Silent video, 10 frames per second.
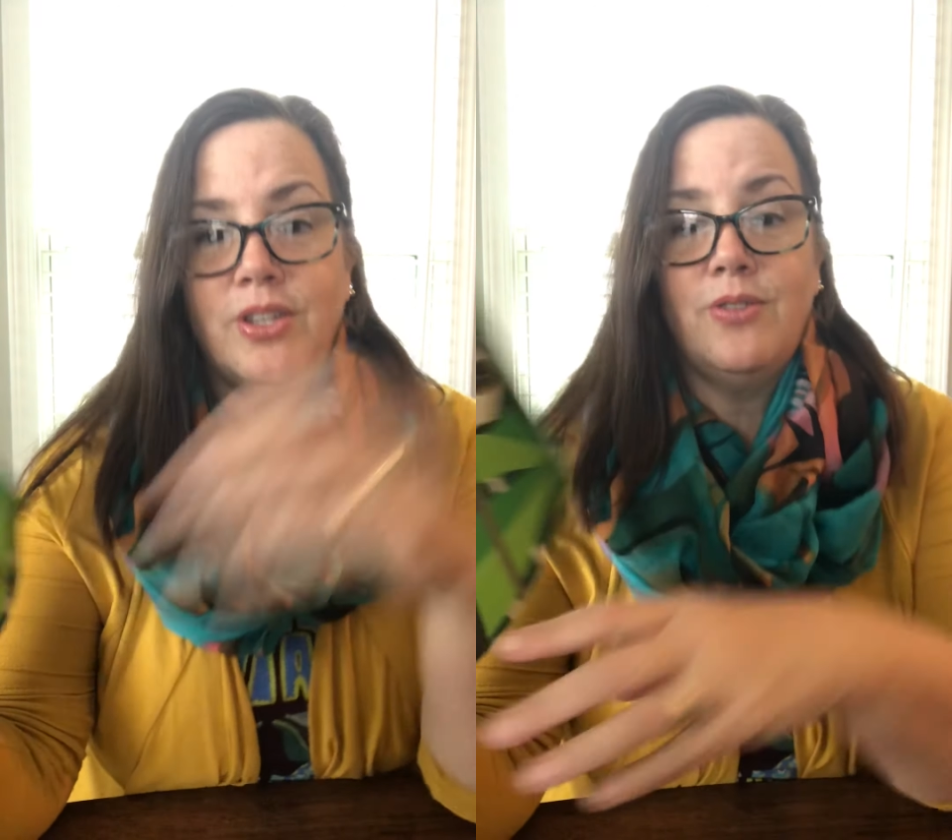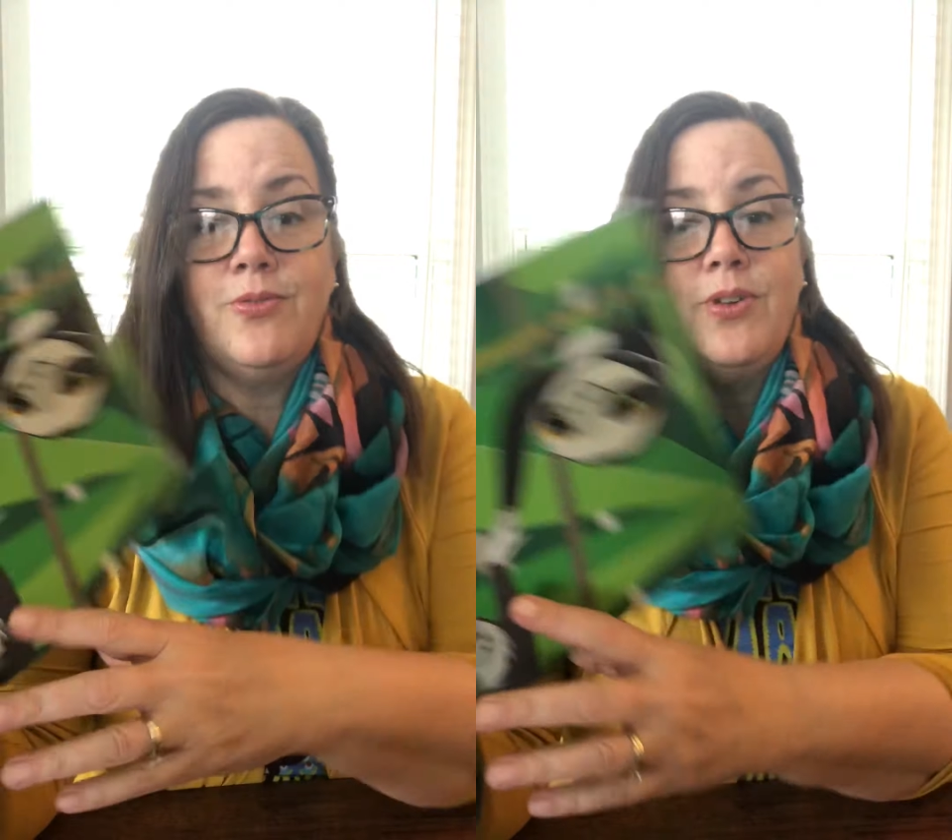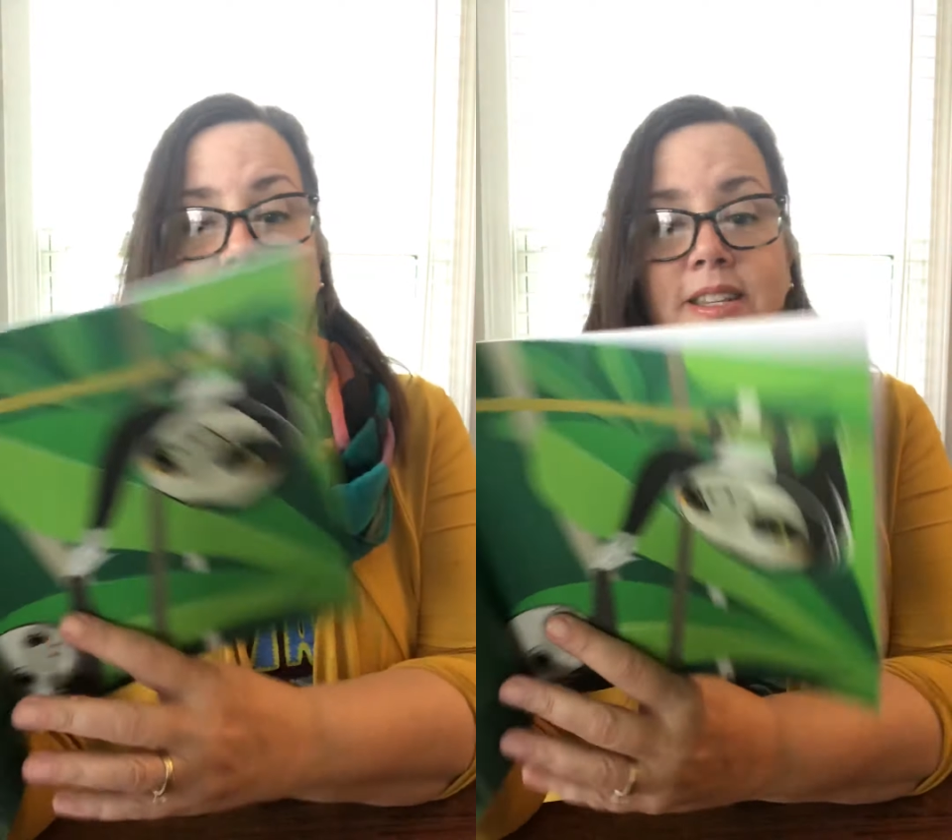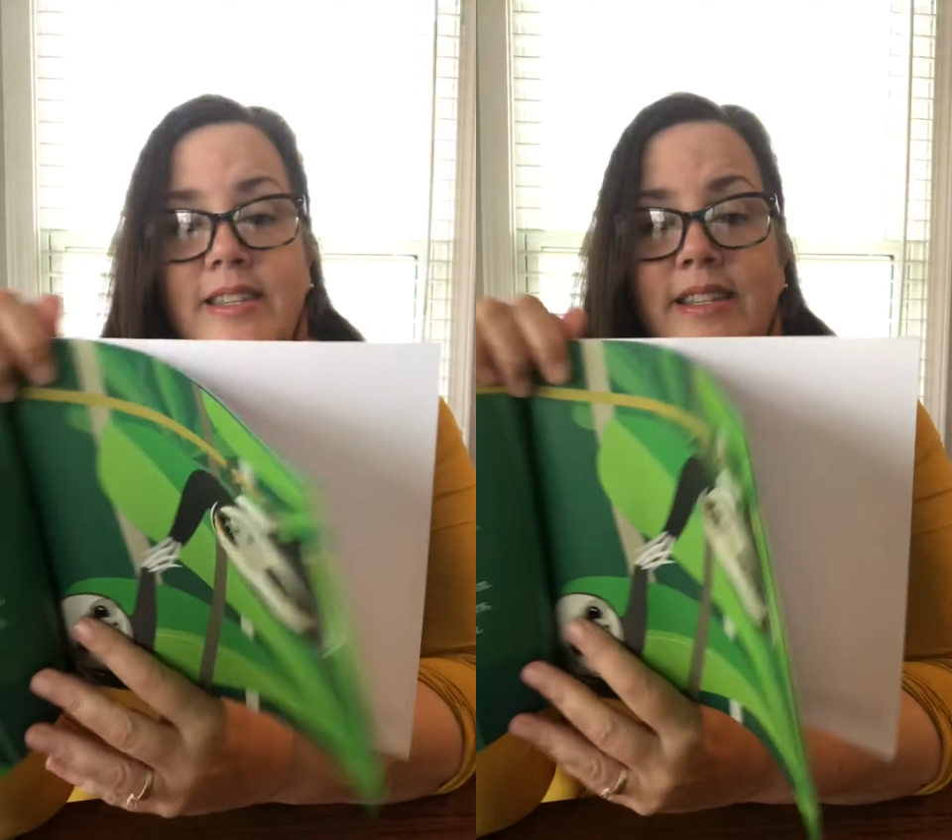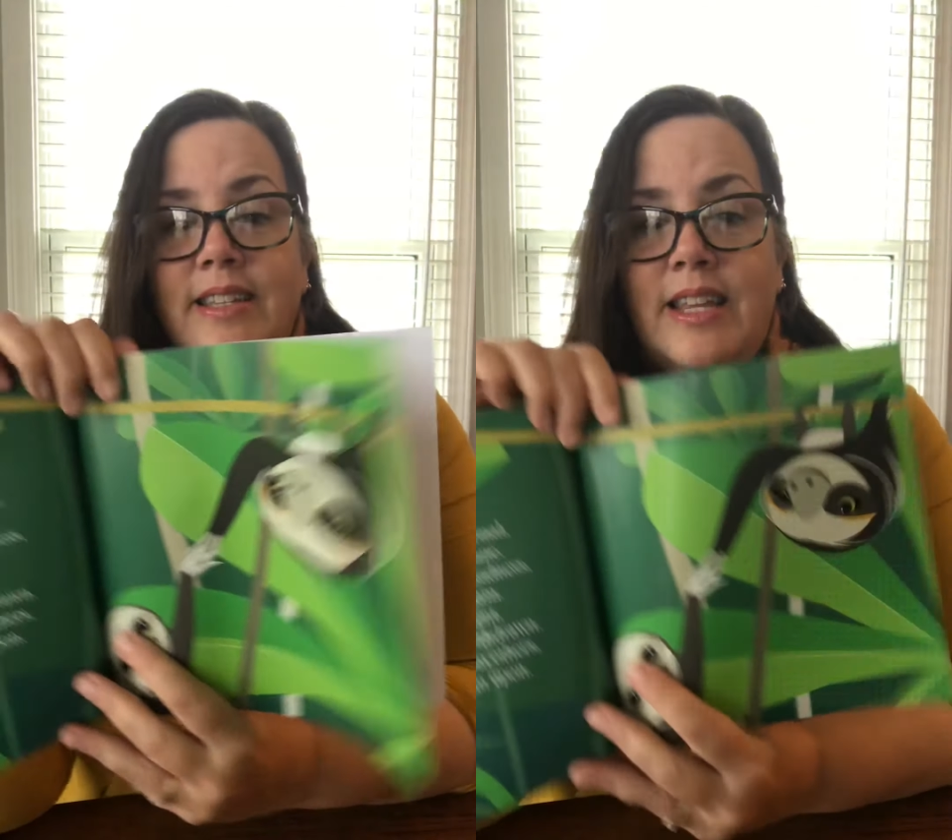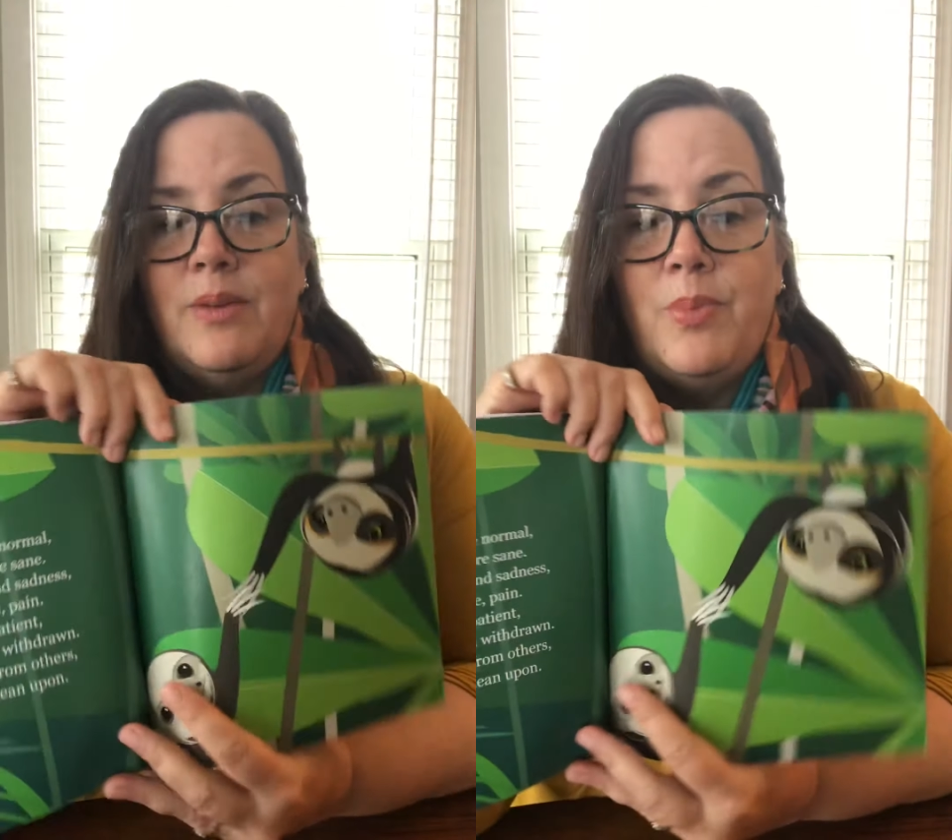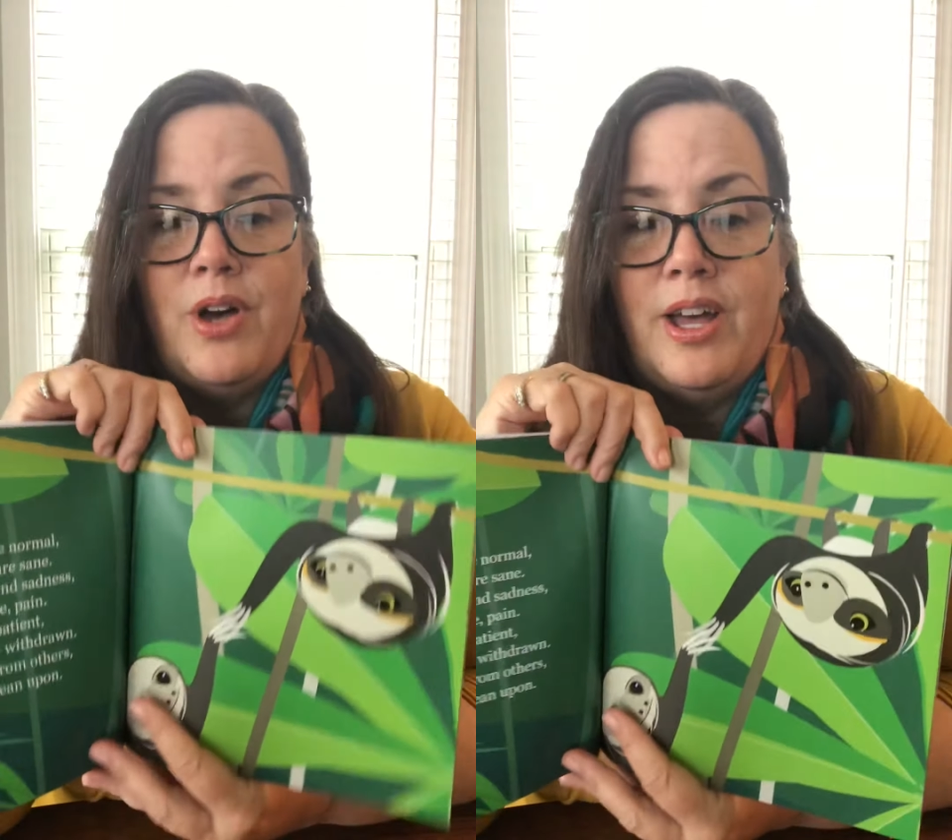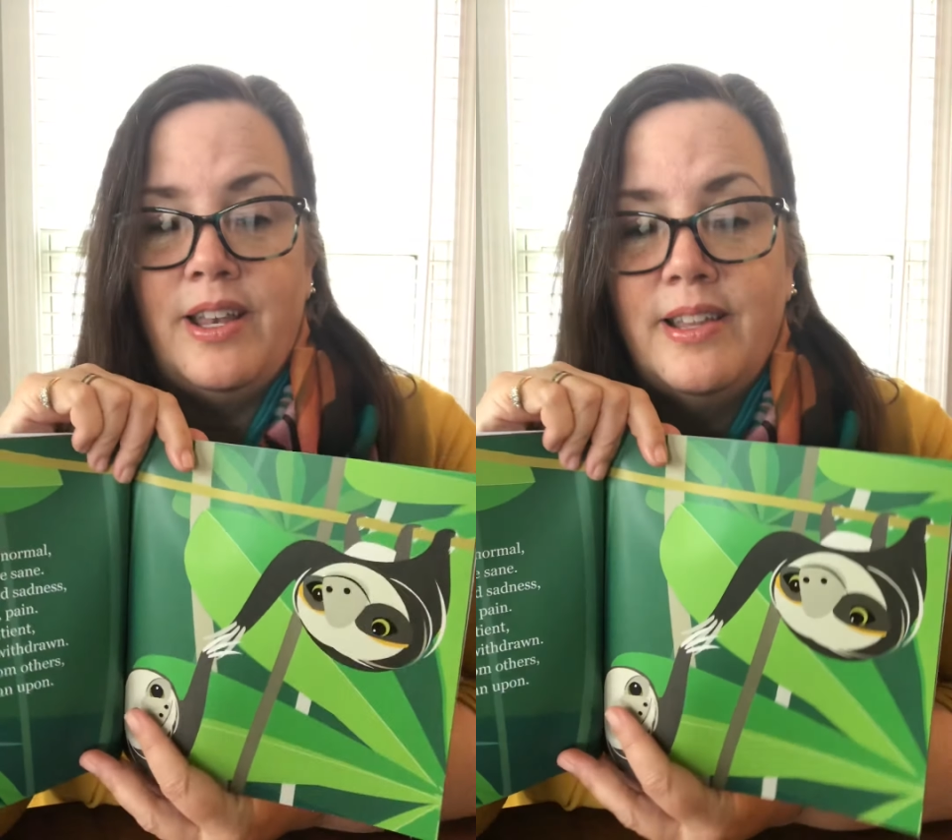and a friend to lean
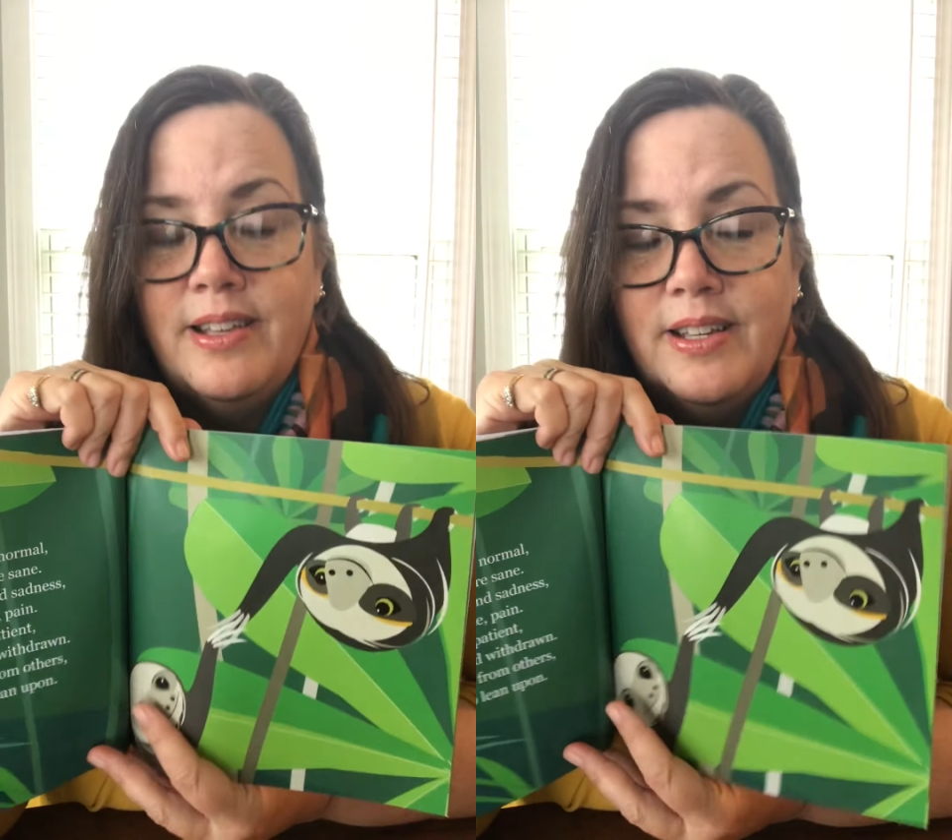upon.